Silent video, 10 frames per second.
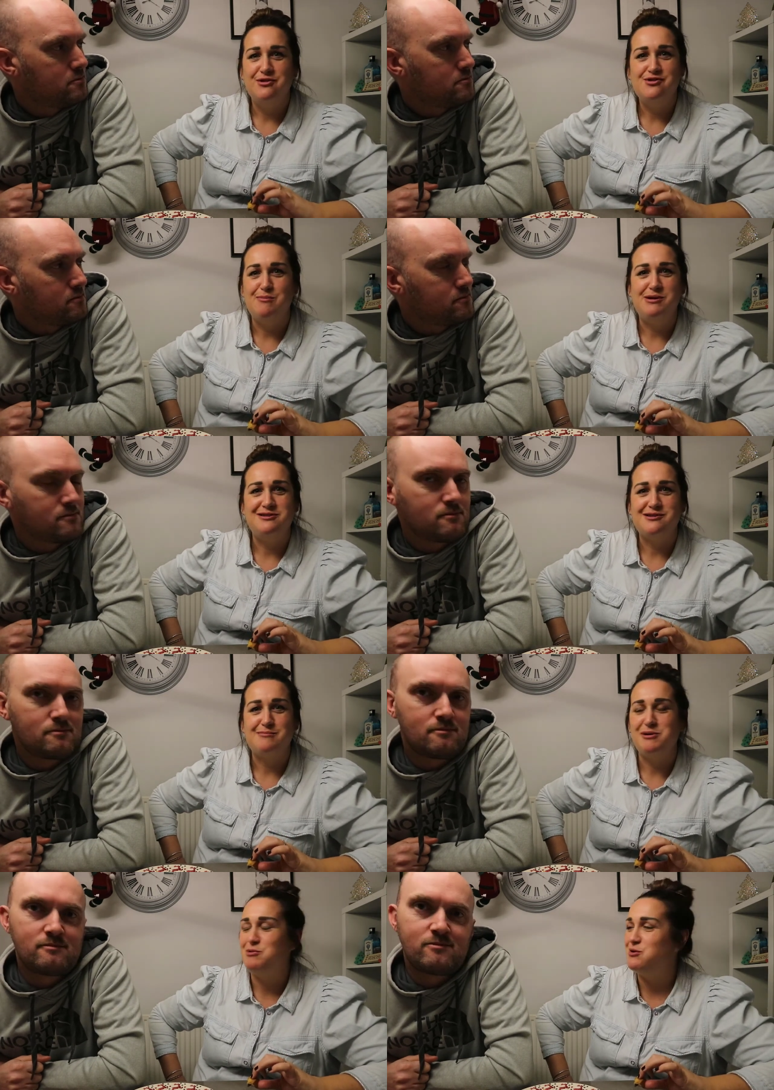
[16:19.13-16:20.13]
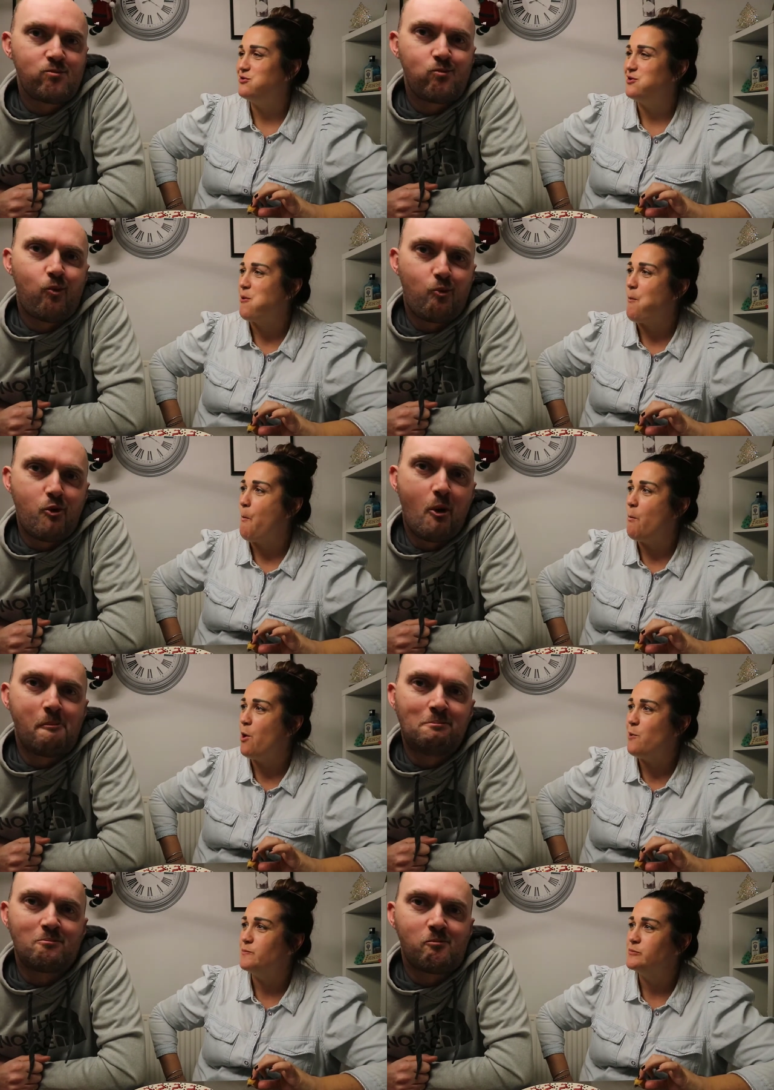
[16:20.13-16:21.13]
Speaker 1: It's not pleasing some people, honestly. No.
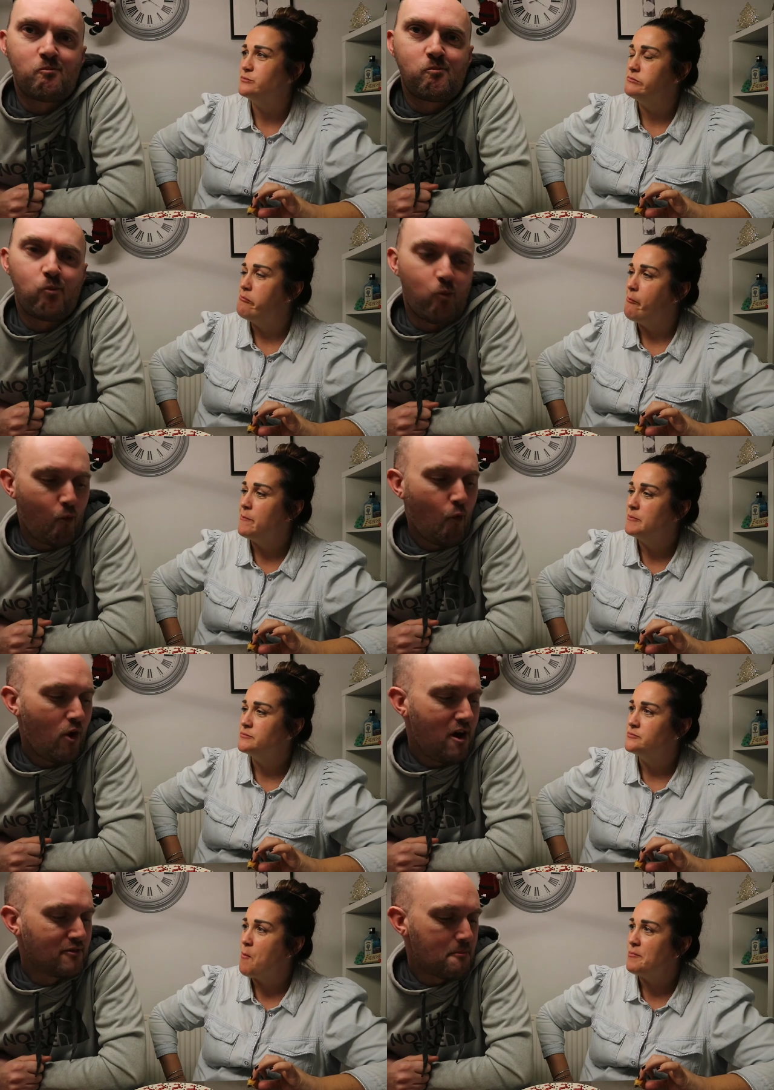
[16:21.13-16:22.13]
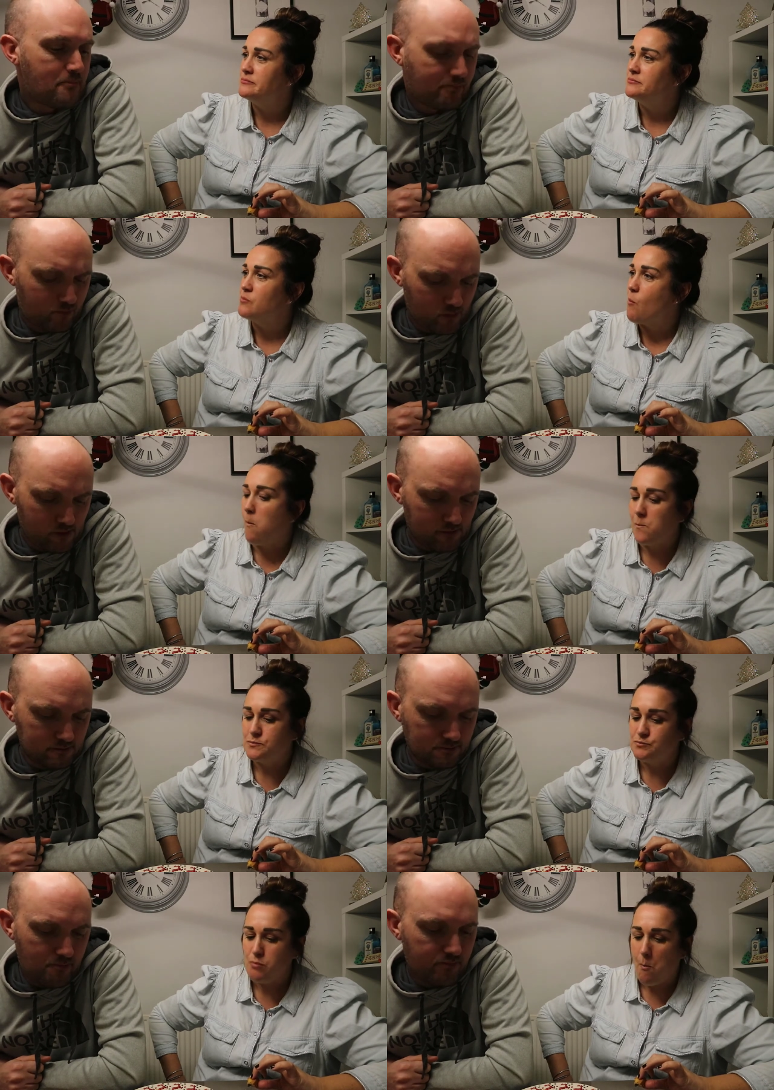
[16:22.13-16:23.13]
What?
Speaker 2: Four and a half.
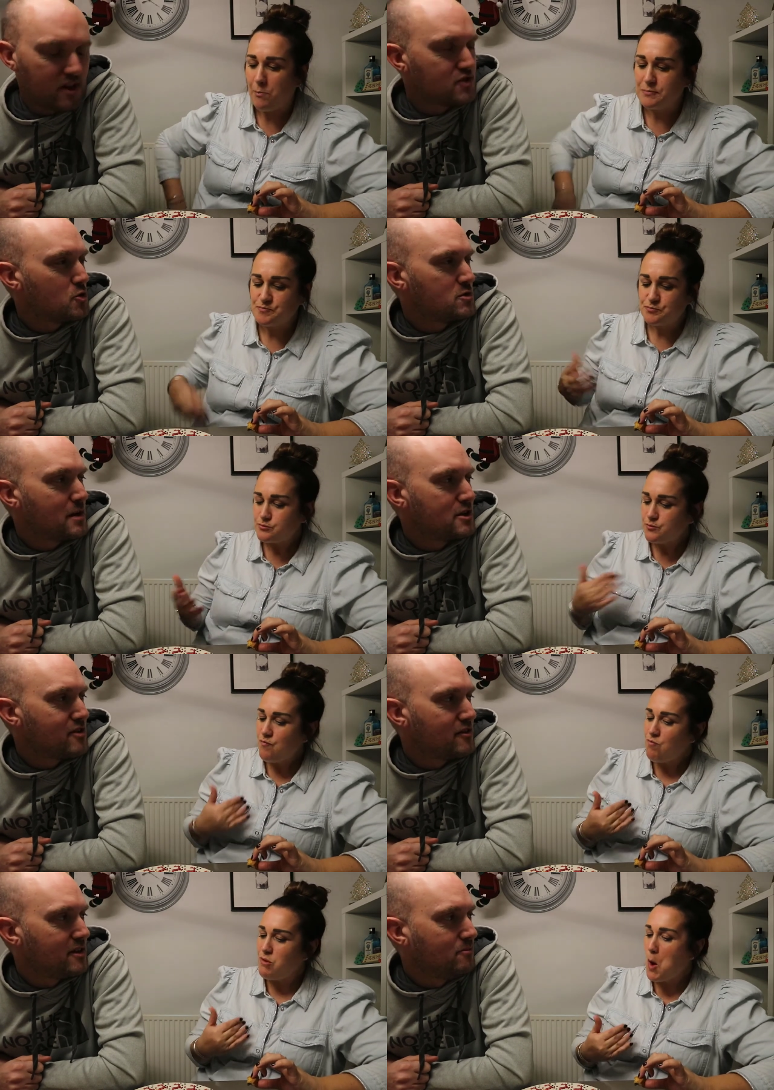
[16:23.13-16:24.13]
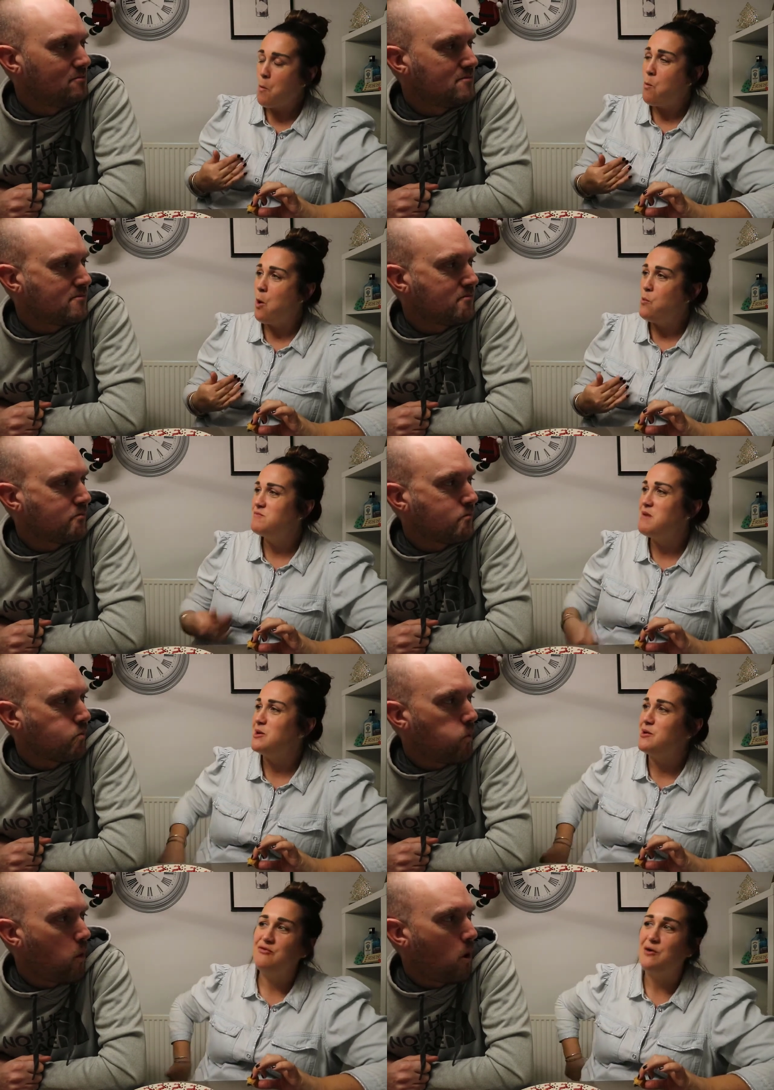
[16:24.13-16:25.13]
There's always better out there.
Speaker 1: What would
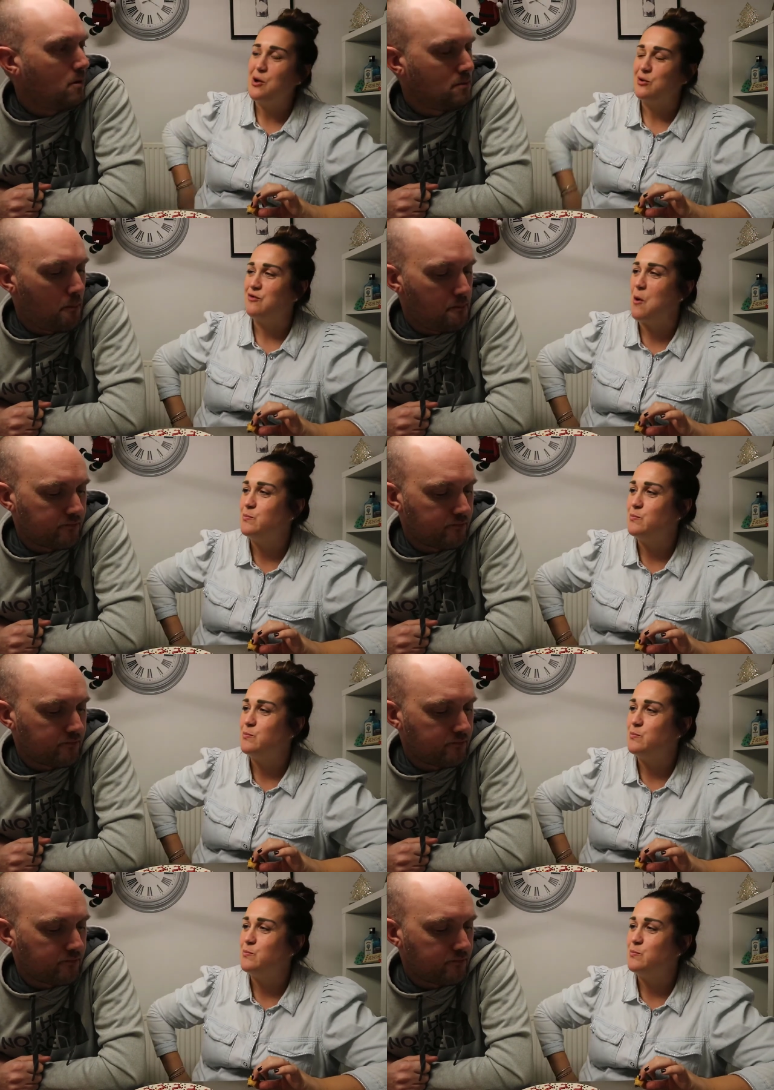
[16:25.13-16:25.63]
make it five?